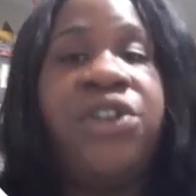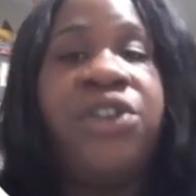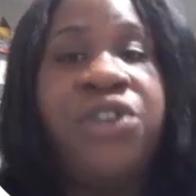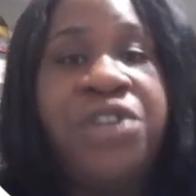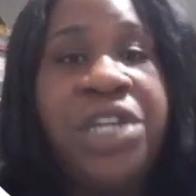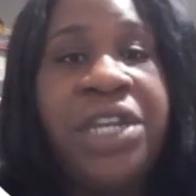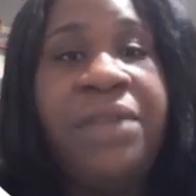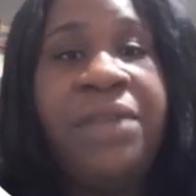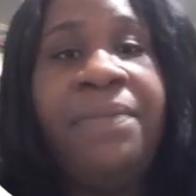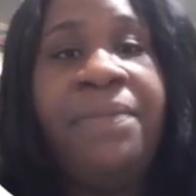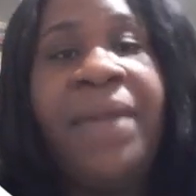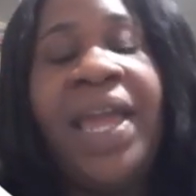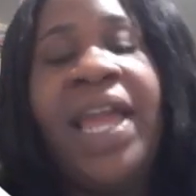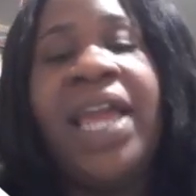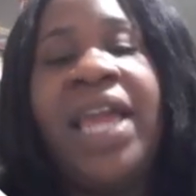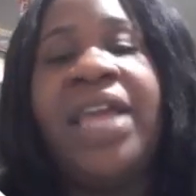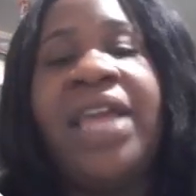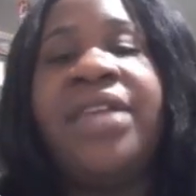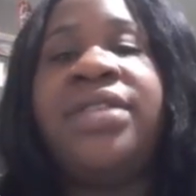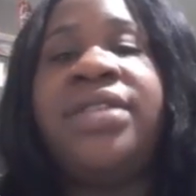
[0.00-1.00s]
energy
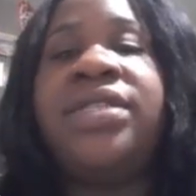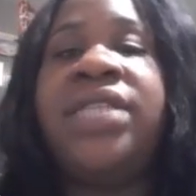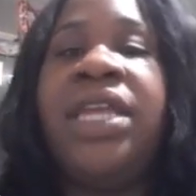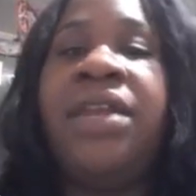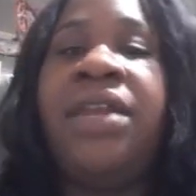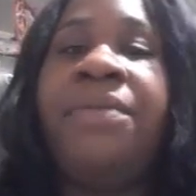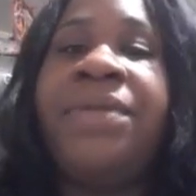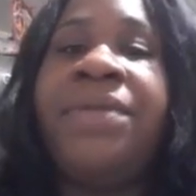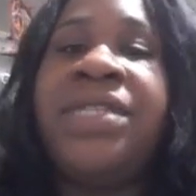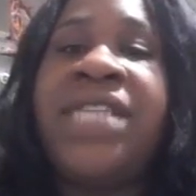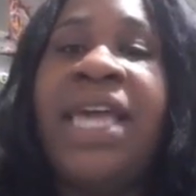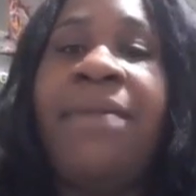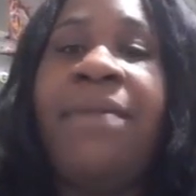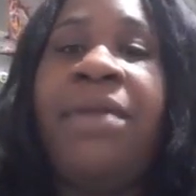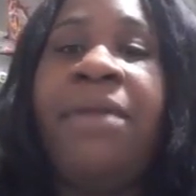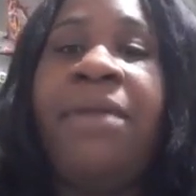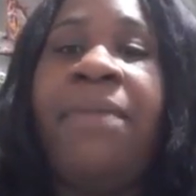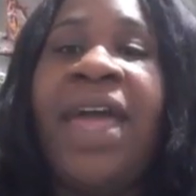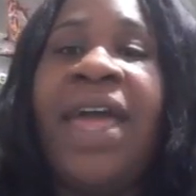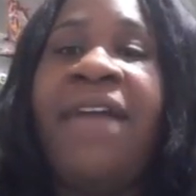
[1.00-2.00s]
demands and the
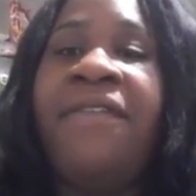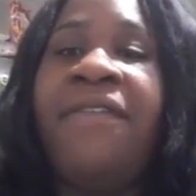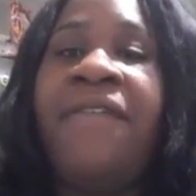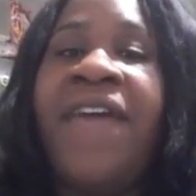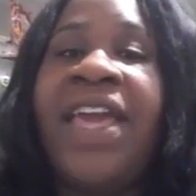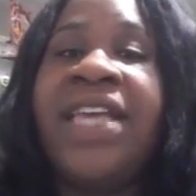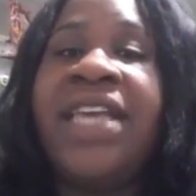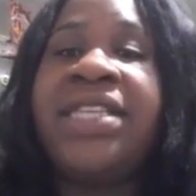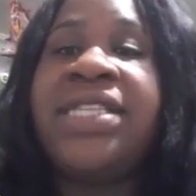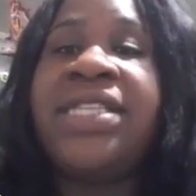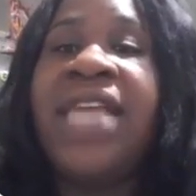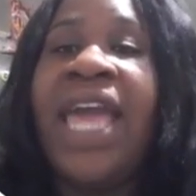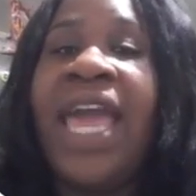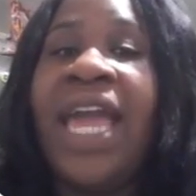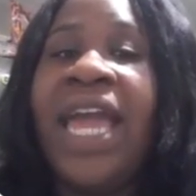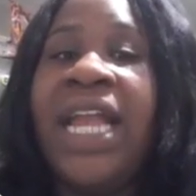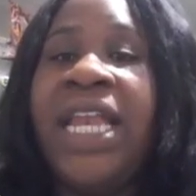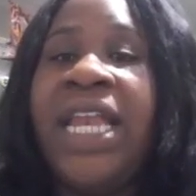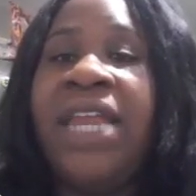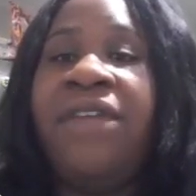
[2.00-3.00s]
metabolic pathways
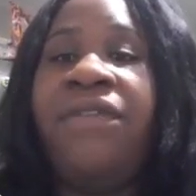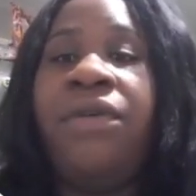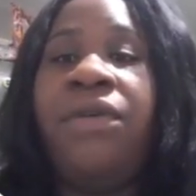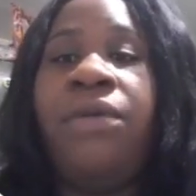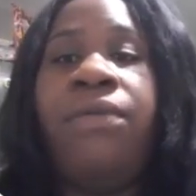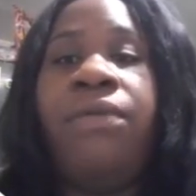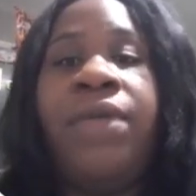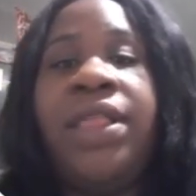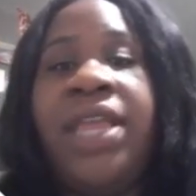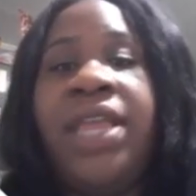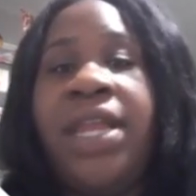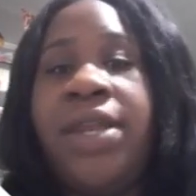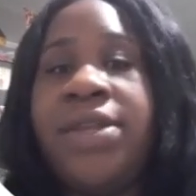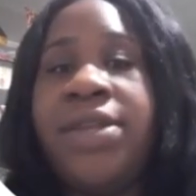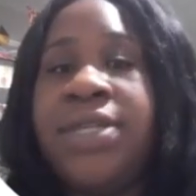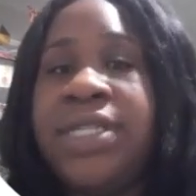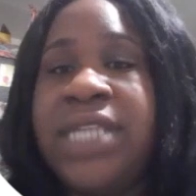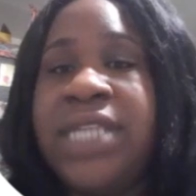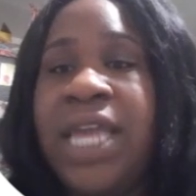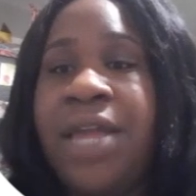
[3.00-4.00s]
active within
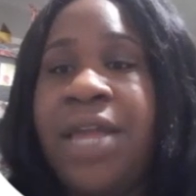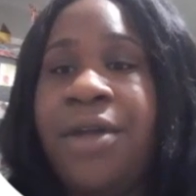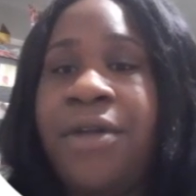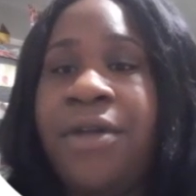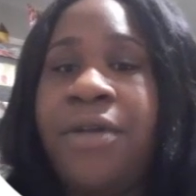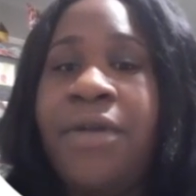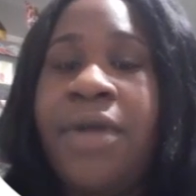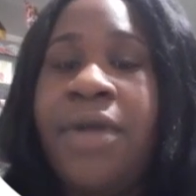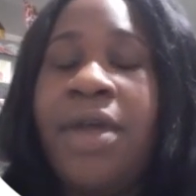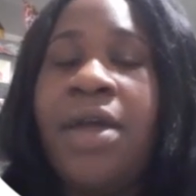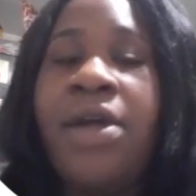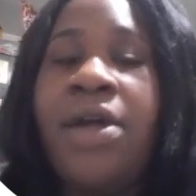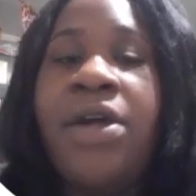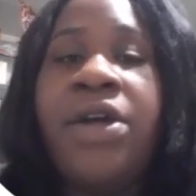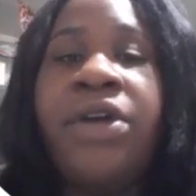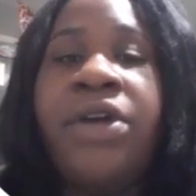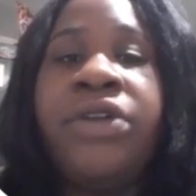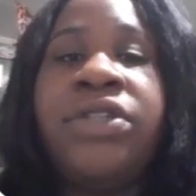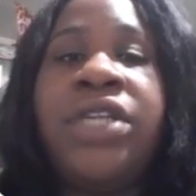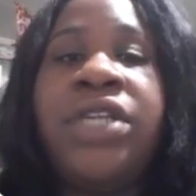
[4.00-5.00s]
the cell.
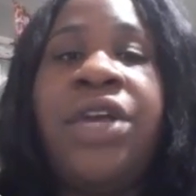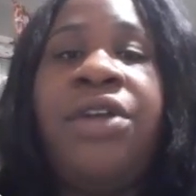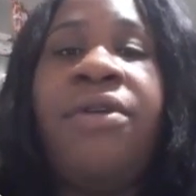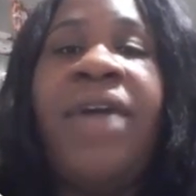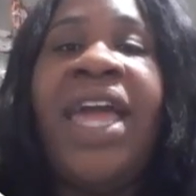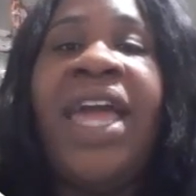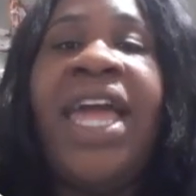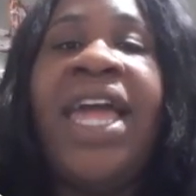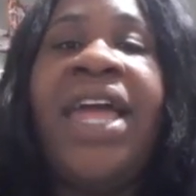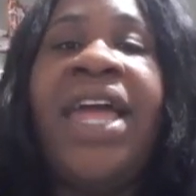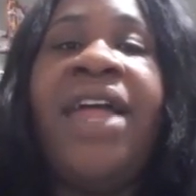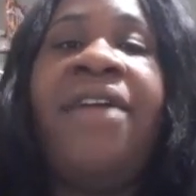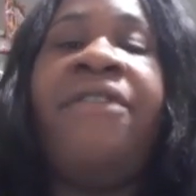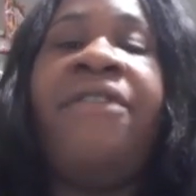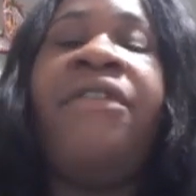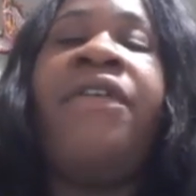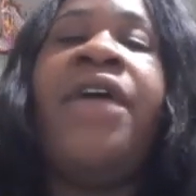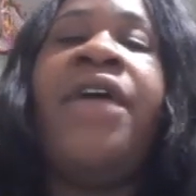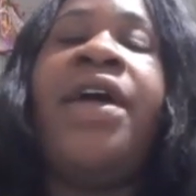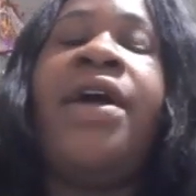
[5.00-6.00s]
So you
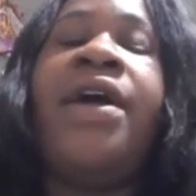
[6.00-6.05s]
have